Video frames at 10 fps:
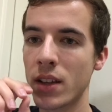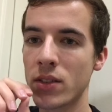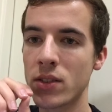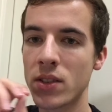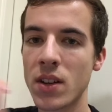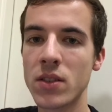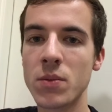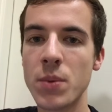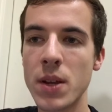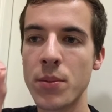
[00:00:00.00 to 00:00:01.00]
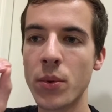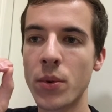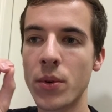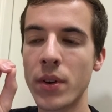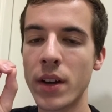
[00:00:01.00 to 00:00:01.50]
send
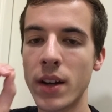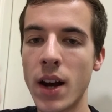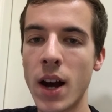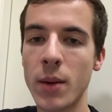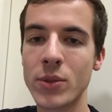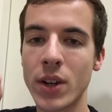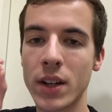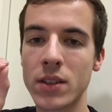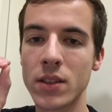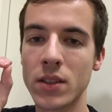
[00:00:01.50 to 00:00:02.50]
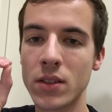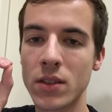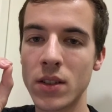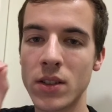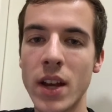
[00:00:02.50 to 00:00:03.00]
people an object
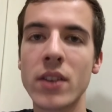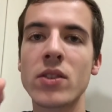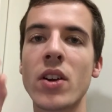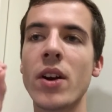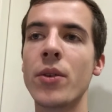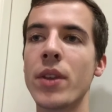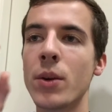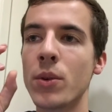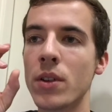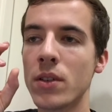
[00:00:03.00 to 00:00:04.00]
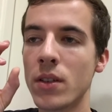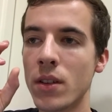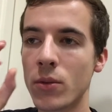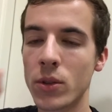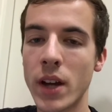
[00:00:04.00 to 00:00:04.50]
to test how they would
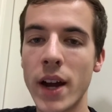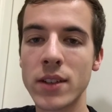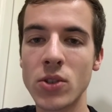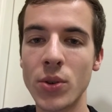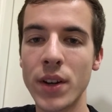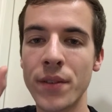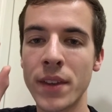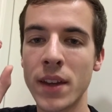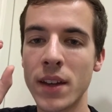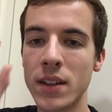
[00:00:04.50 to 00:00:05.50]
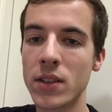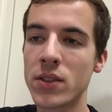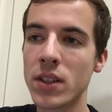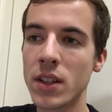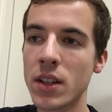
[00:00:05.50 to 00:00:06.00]
react to it and to
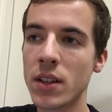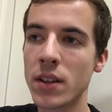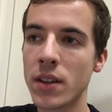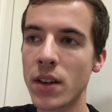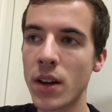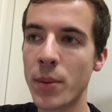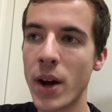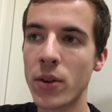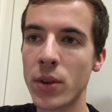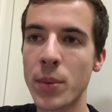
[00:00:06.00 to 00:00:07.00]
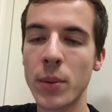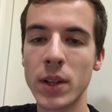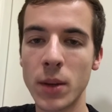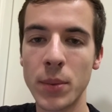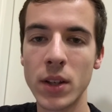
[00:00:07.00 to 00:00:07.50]
see about the
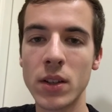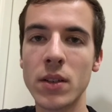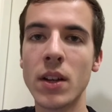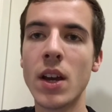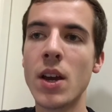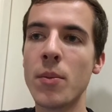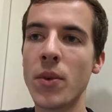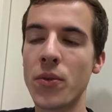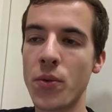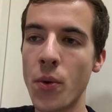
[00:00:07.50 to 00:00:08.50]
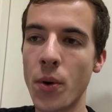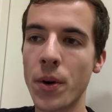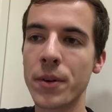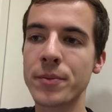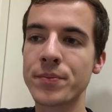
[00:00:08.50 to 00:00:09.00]
public opinion
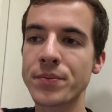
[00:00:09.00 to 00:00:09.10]
before